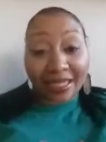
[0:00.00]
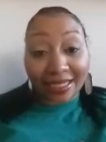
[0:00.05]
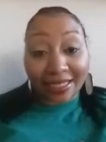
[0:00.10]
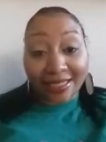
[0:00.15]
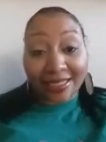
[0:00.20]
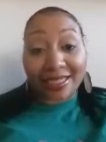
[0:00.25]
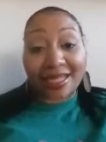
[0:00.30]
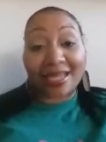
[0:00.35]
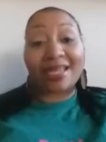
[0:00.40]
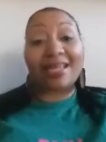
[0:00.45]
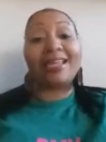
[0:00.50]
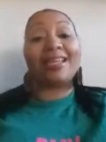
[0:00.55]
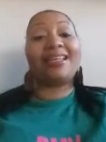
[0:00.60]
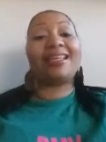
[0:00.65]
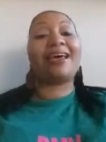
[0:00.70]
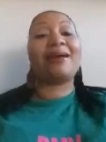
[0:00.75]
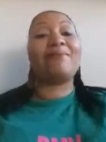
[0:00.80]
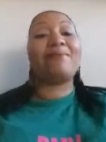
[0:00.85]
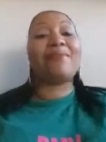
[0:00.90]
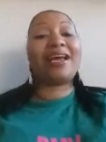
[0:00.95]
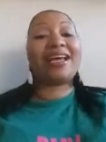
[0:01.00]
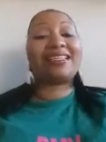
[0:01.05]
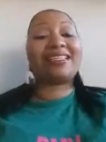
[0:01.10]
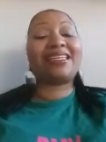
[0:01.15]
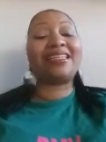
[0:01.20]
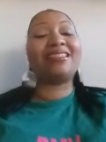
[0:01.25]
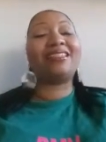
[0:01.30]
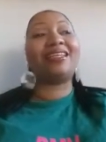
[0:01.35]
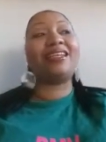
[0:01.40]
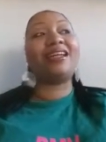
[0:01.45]
That masculine
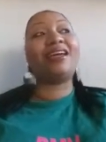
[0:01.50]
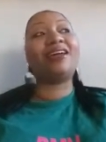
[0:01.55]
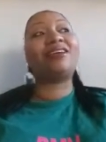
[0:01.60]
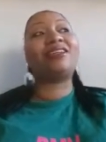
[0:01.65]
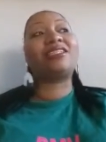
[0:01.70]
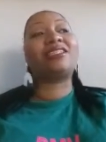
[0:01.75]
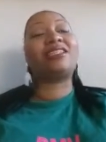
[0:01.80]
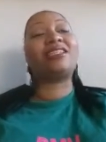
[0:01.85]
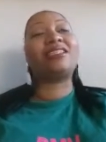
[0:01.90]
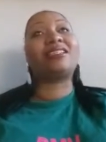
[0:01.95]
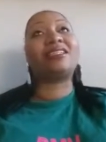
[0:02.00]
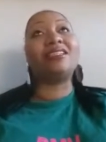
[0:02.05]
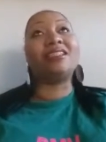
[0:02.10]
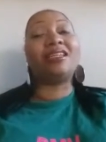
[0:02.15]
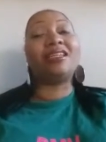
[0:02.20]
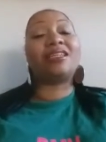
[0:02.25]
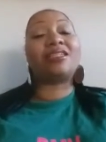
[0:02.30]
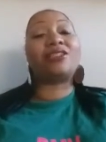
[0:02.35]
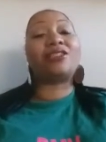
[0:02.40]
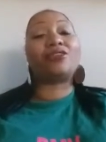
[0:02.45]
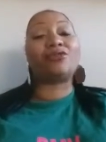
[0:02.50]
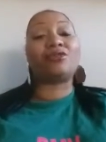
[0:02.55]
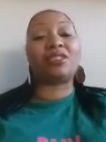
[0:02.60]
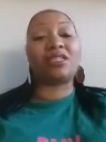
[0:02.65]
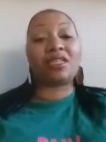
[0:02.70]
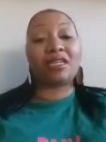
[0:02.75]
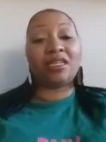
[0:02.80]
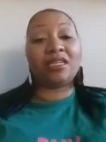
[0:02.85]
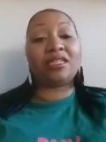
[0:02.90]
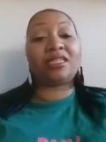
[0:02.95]
energy is needed to teach
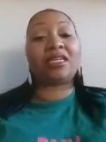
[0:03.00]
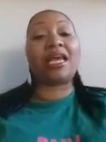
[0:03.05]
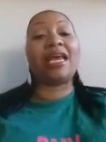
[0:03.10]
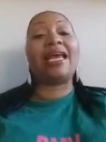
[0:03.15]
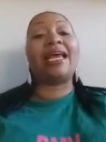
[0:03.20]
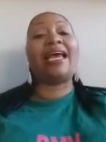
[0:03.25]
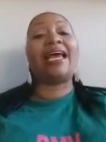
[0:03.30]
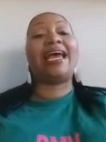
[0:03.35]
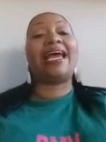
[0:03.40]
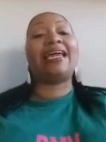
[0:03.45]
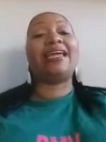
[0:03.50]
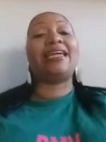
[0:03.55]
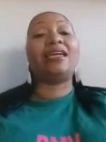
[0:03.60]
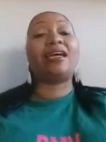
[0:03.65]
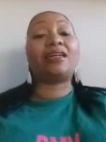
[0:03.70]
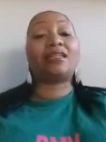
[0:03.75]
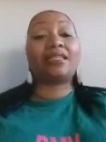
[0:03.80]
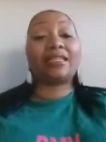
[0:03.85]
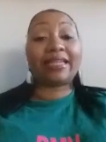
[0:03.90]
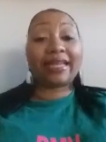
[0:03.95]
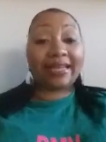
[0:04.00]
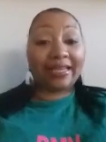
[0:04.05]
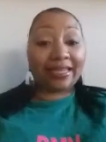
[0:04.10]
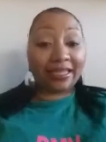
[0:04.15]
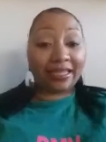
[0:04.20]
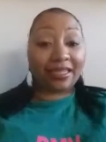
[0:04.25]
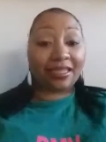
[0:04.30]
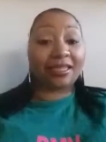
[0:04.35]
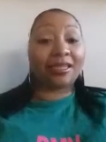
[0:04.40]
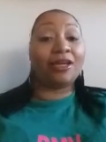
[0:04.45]
a young lady
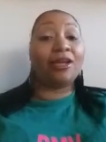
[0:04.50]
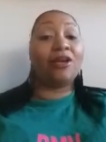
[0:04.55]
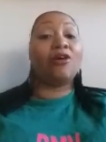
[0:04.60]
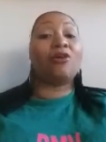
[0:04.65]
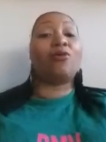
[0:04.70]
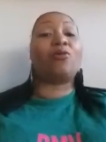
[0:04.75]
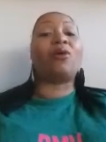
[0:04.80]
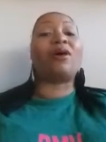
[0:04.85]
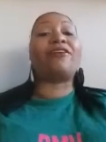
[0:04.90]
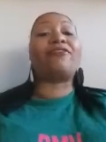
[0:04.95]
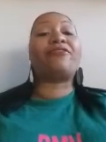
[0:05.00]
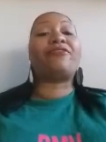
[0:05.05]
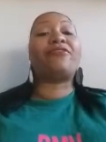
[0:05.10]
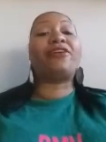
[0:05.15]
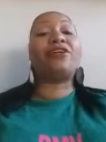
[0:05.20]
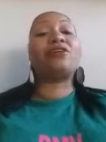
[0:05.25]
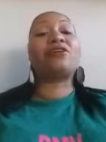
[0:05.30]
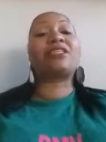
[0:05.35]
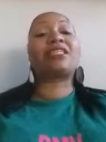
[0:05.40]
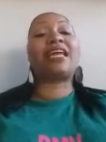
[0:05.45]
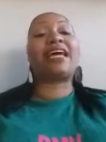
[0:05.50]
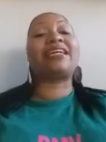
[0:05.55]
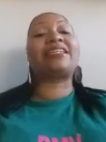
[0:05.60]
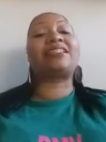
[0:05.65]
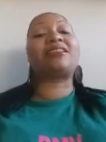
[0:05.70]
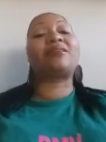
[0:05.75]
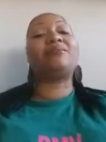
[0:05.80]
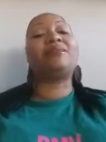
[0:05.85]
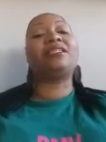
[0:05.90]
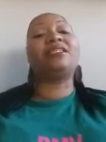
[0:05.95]
what it feels like to be
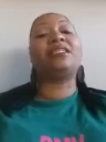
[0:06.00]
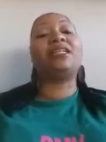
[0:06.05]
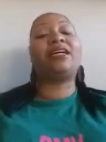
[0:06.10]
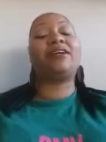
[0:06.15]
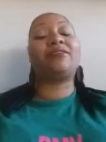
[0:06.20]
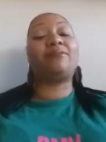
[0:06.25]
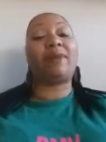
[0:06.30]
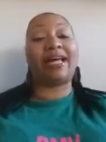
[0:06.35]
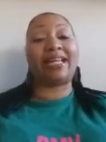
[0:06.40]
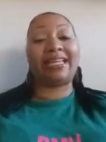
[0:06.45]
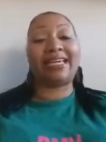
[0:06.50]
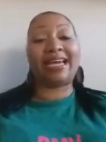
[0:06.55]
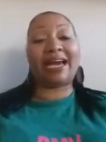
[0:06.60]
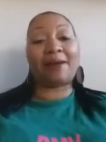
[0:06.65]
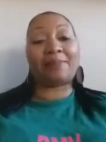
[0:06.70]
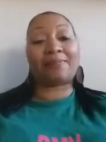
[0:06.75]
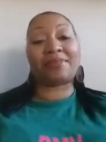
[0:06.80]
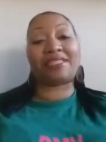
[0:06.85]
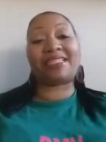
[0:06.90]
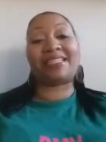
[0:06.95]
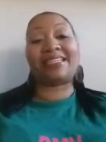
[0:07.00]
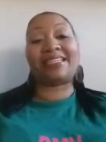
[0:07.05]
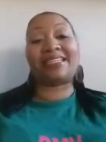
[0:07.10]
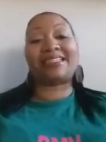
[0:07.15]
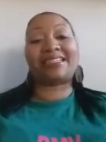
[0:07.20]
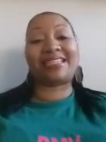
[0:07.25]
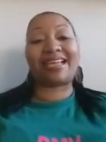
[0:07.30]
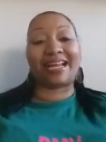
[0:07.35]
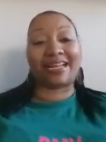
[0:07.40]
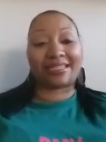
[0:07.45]
loved by the opposite sex,
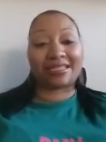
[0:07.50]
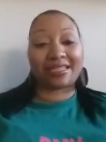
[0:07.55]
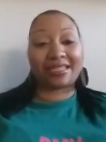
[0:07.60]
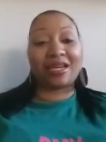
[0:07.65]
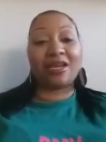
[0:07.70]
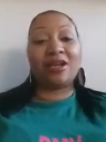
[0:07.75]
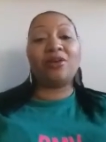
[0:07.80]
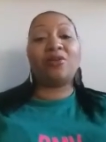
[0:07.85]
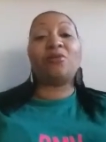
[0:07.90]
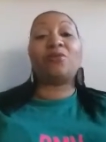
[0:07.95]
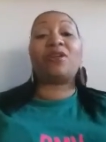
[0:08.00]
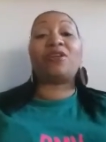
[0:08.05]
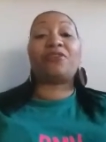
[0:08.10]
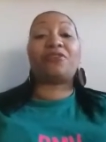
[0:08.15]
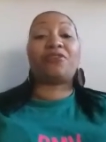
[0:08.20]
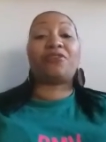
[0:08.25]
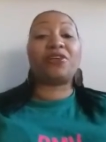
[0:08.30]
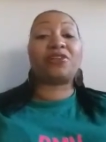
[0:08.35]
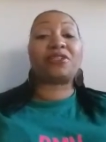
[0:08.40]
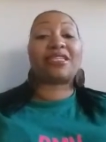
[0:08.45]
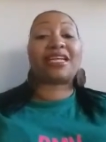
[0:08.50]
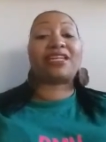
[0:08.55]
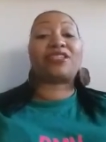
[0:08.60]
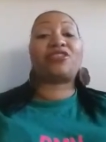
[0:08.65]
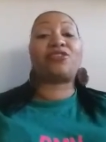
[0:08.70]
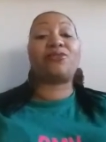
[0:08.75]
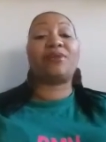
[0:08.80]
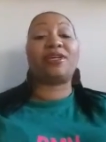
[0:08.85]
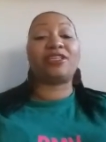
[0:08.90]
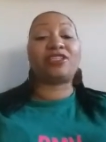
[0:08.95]
what it feels like to
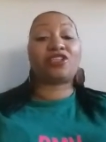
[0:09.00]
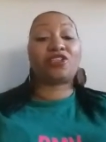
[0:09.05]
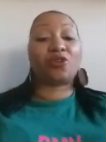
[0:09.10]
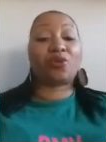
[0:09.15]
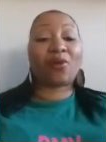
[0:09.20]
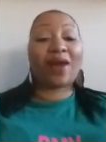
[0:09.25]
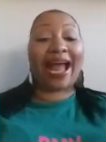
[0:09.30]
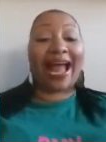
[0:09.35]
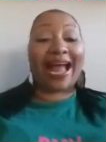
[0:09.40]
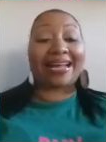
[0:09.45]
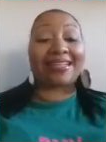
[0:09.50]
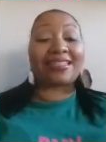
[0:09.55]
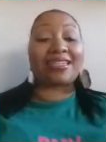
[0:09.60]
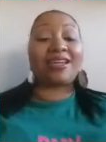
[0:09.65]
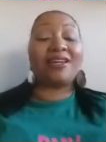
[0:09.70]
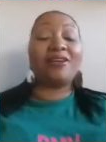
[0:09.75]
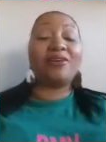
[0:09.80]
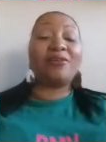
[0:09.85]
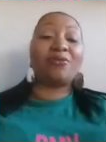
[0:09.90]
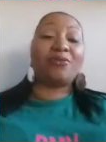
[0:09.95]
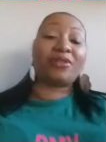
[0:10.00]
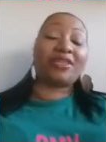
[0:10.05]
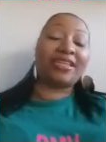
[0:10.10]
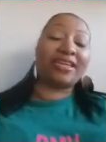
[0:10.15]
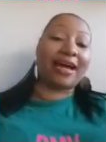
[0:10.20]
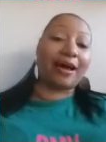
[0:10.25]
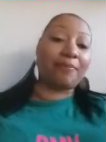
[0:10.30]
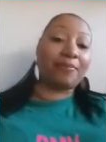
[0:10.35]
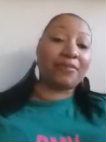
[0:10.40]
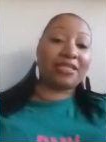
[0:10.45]
interact with the opposite
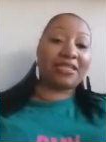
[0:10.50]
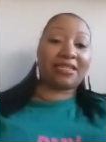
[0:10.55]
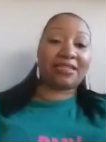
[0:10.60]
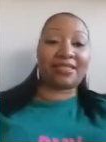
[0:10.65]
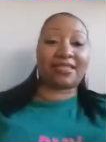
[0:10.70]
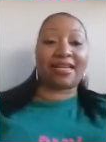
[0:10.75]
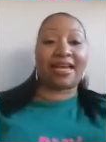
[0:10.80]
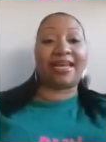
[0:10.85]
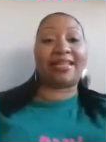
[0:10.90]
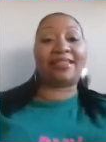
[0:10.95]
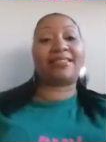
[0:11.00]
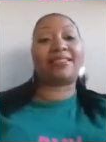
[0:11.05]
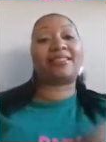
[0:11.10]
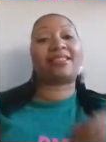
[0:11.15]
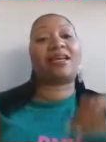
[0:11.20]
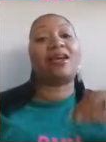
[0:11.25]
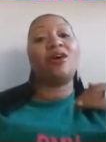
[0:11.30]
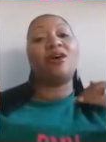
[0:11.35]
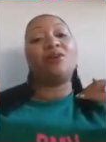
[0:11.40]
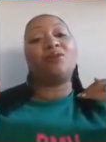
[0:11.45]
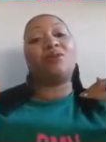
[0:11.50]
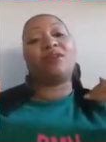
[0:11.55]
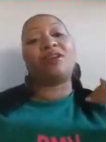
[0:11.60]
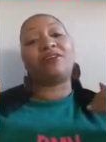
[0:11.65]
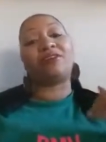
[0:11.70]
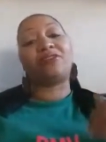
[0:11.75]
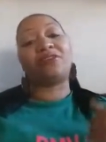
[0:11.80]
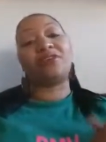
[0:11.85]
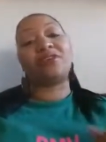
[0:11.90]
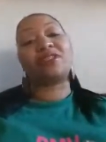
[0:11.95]
sex, what it feels
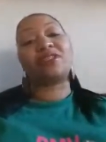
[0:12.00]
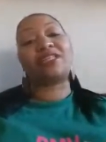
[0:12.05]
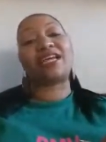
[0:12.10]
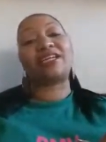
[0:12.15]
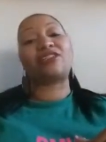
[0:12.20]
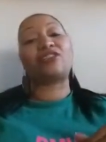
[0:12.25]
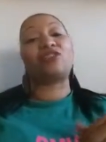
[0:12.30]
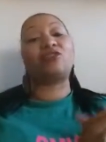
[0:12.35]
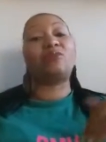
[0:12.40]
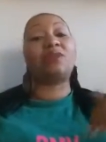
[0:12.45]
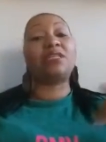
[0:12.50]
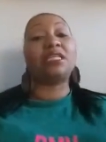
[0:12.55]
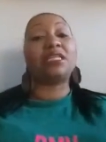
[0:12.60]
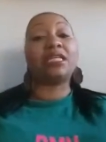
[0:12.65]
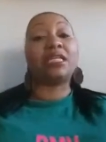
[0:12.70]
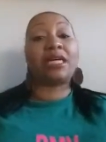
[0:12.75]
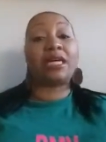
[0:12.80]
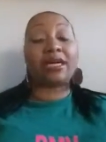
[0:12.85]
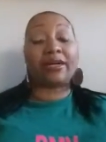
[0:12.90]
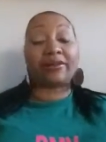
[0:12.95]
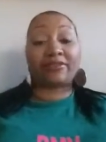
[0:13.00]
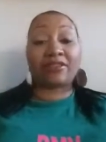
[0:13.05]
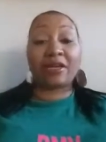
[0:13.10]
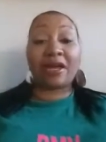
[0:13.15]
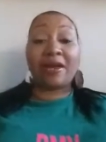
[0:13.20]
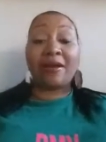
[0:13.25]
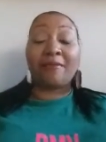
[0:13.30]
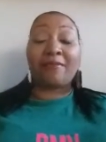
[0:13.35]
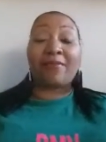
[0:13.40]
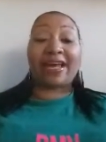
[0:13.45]
like to be loved by the
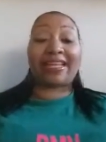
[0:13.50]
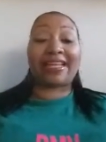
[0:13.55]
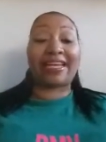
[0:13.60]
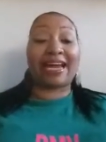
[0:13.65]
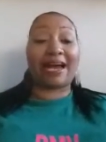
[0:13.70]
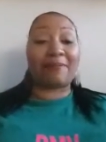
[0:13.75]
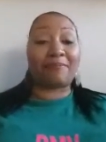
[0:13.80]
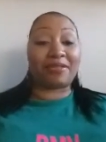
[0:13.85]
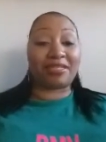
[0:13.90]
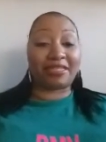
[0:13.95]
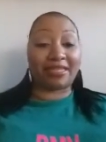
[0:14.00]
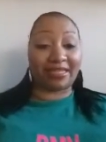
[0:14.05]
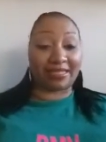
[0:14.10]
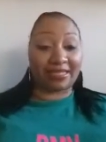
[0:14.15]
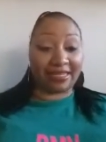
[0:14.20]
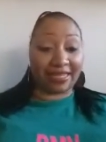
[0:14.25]
opposite sex.